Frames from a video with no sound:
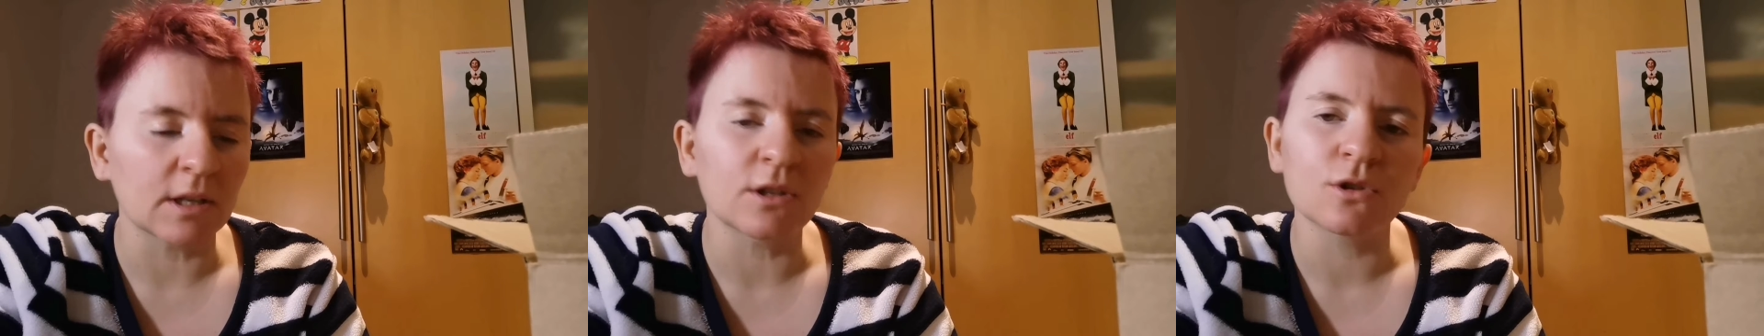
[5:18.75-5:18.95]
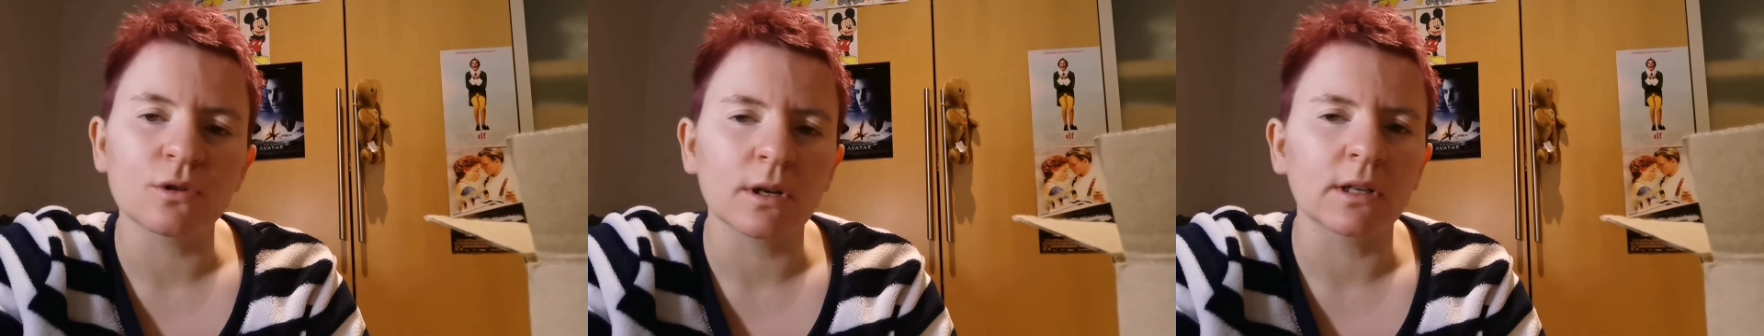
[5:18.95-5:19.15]

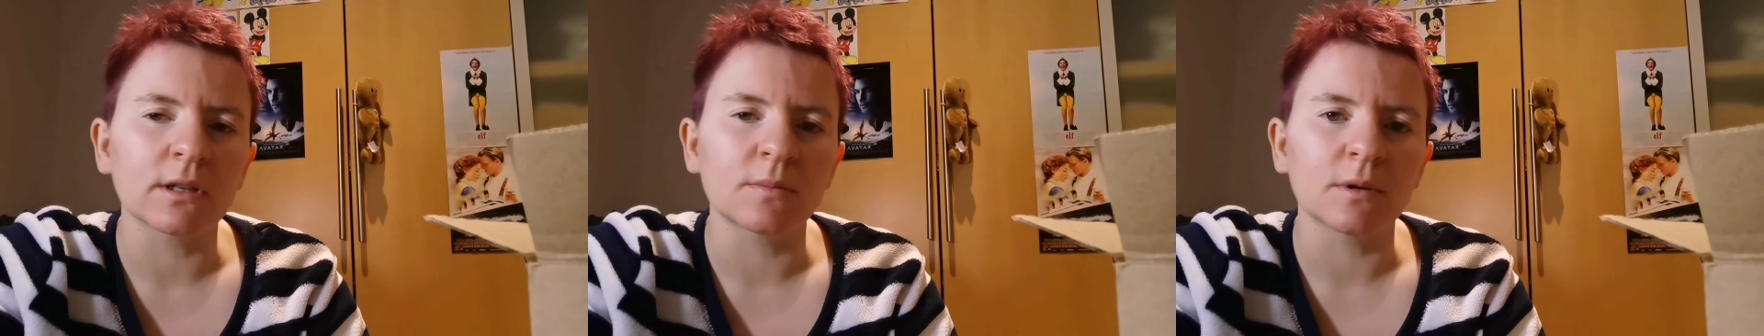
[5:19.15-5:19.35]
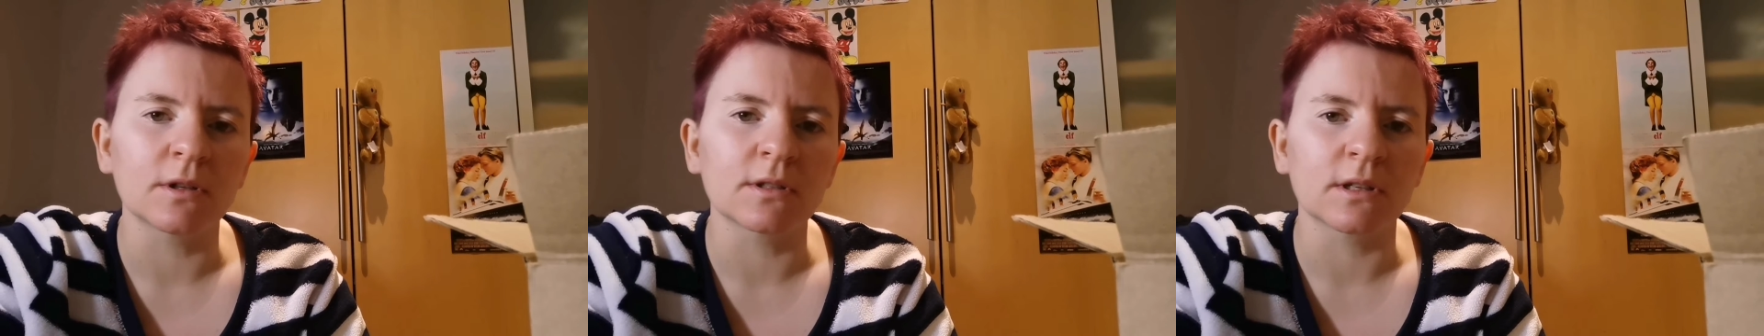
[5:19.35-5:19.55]

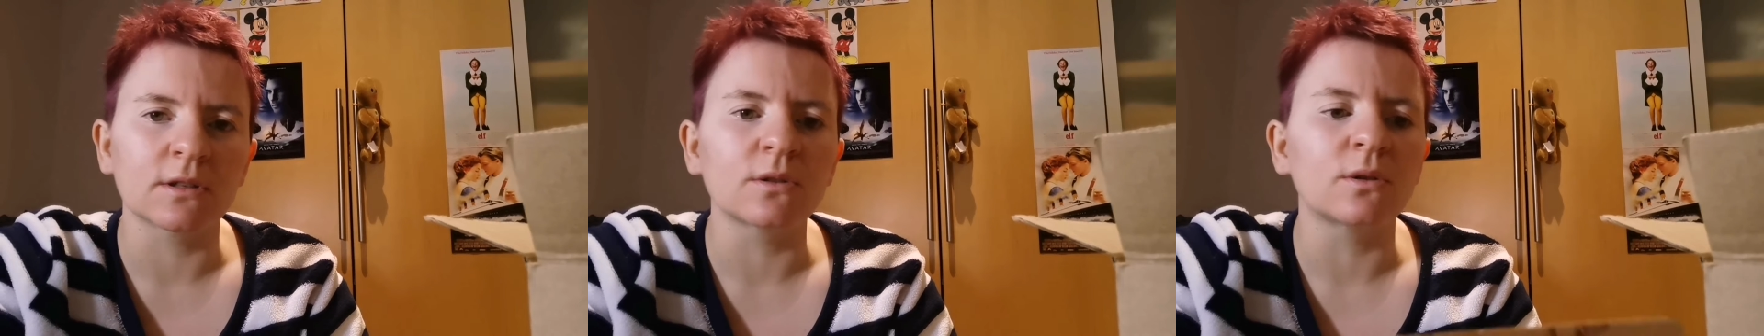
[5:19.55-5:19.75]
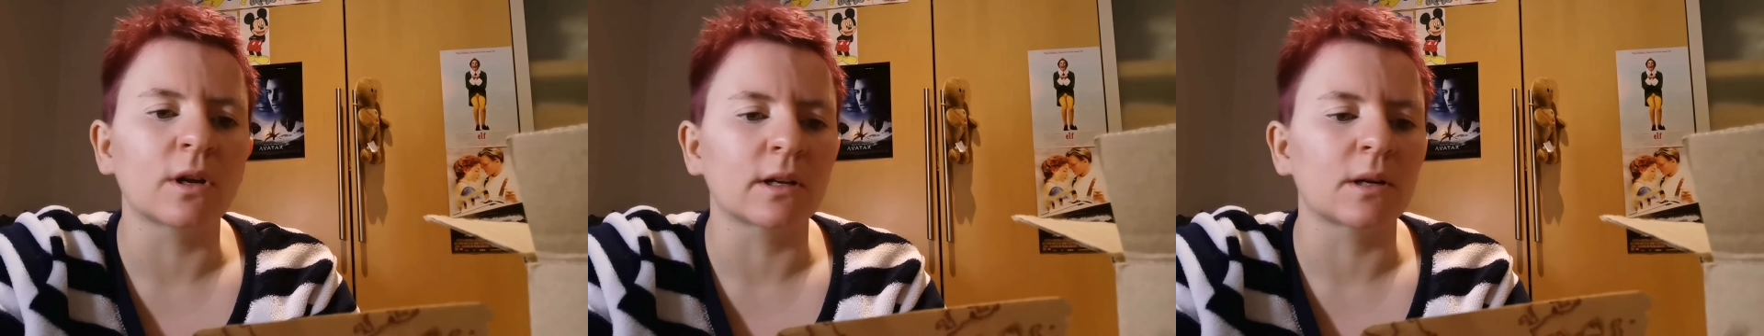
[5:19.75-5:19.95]
intrigued because I
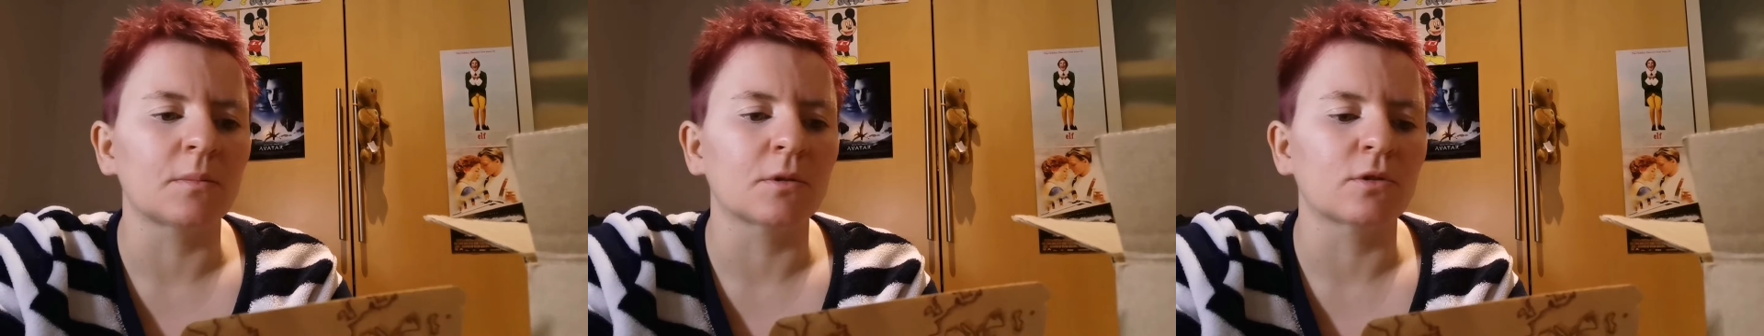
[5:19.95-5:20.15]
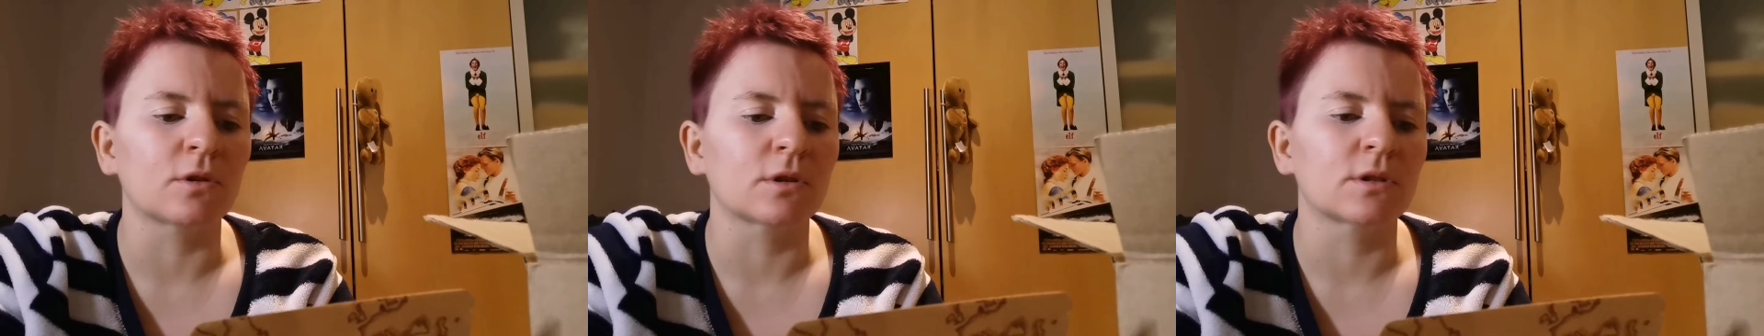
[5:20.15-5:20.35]
do like
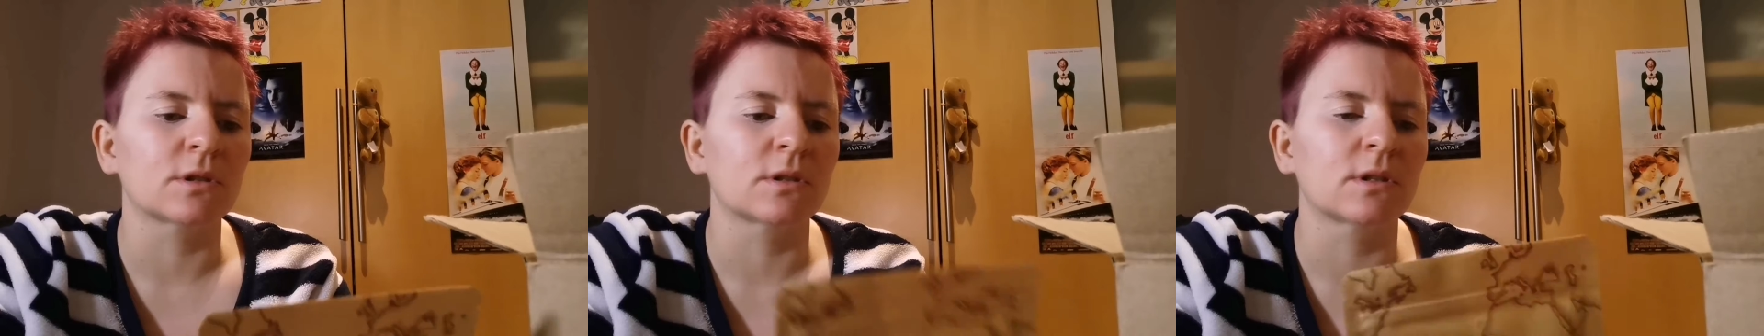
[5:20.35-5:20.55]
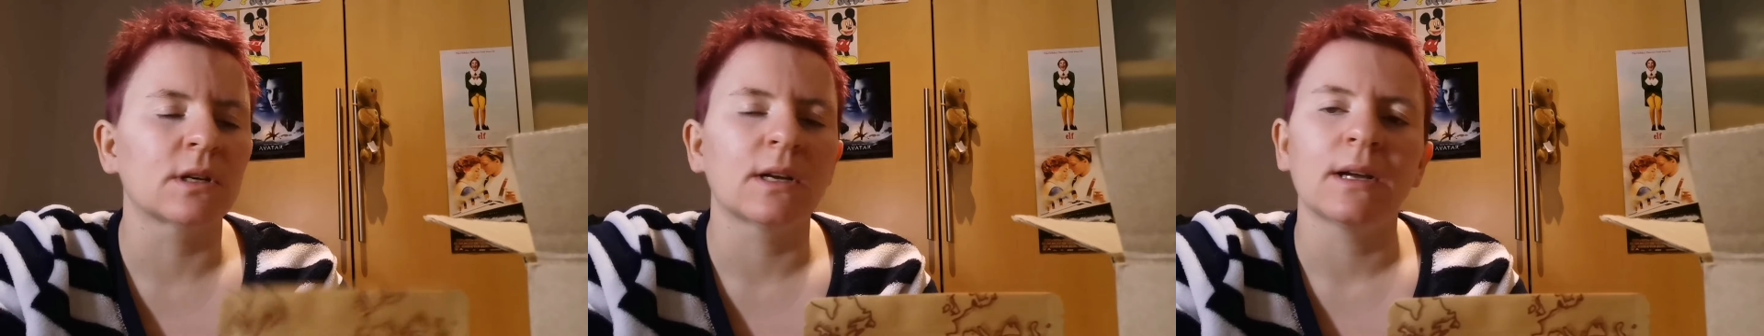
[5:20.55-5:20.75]

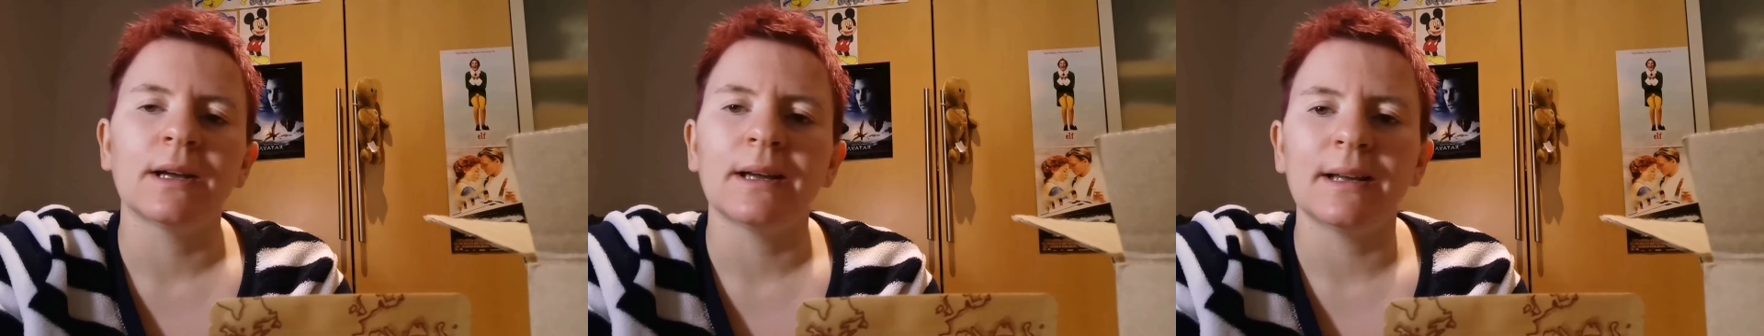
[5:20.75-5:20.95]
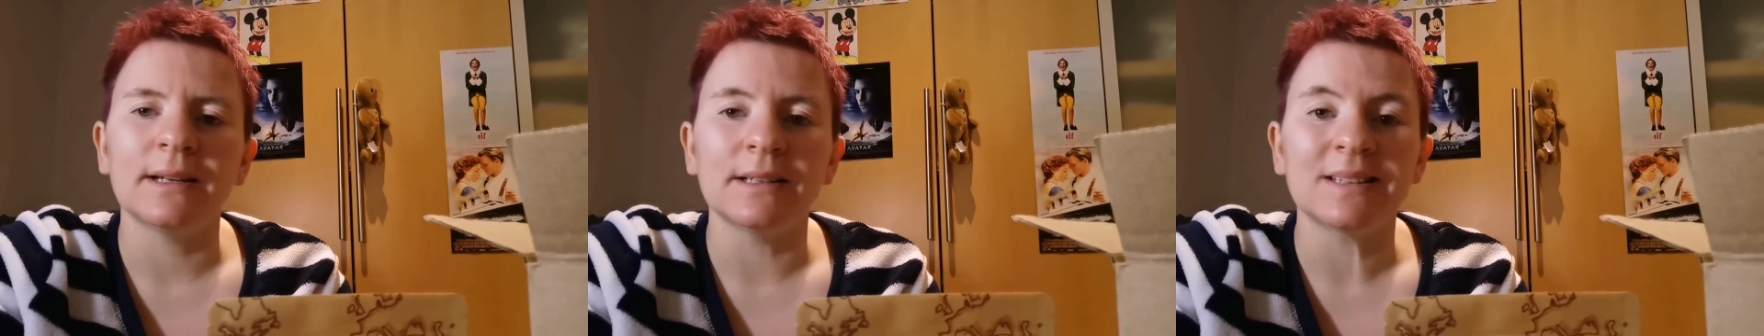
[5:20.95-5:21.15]
lemongrass
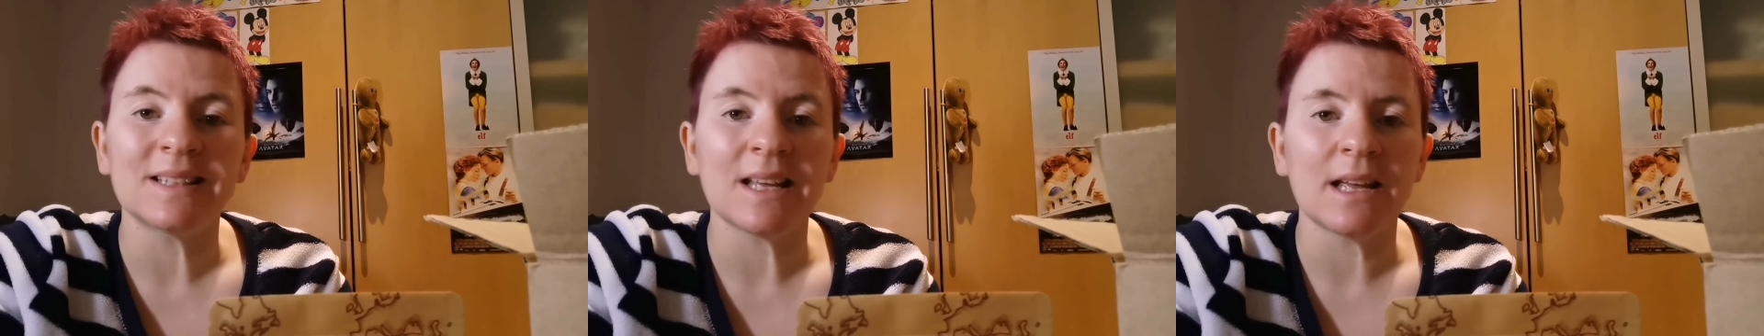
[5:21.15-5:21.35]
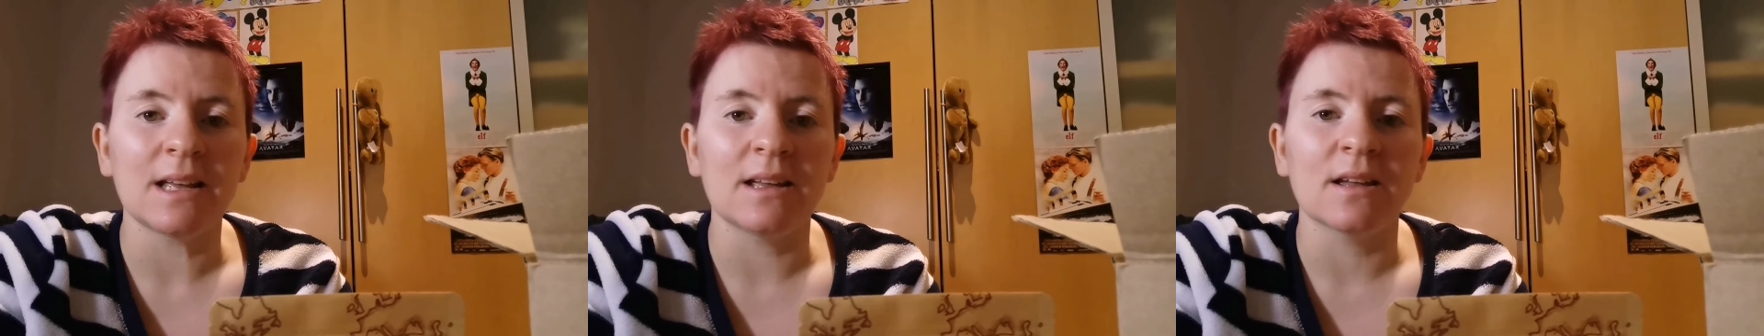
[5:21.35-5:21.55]
in
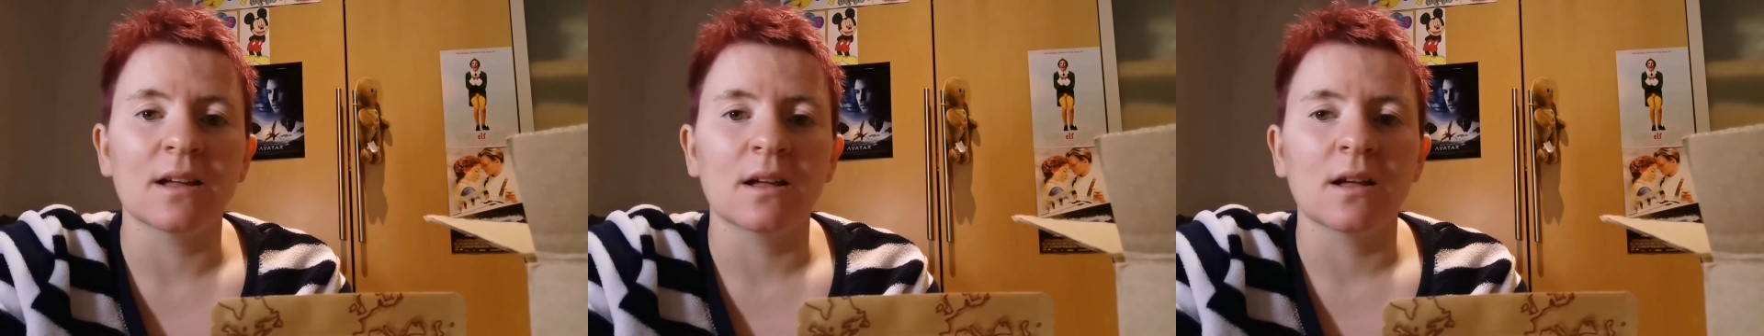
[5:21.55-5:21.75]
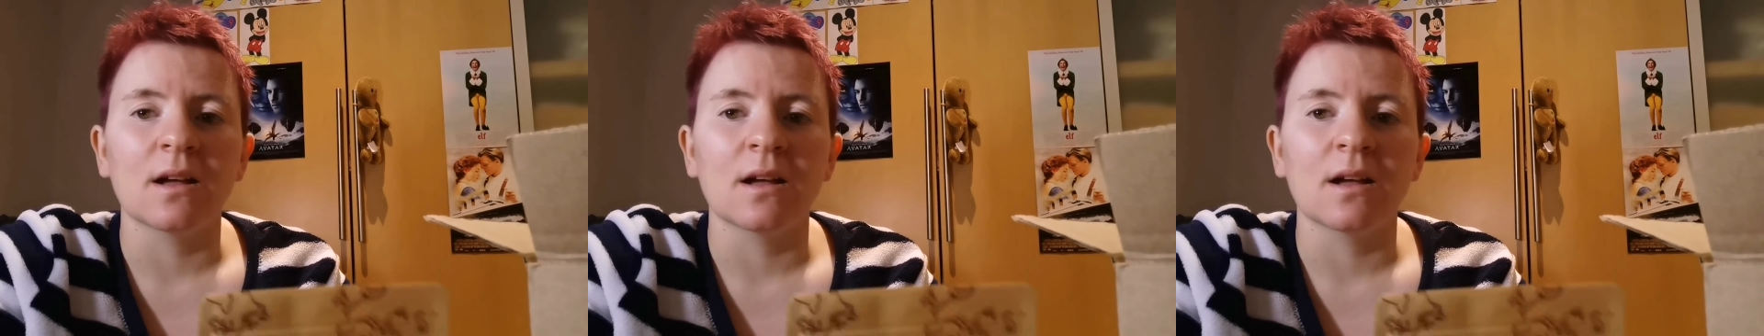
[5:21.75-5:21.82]
tea,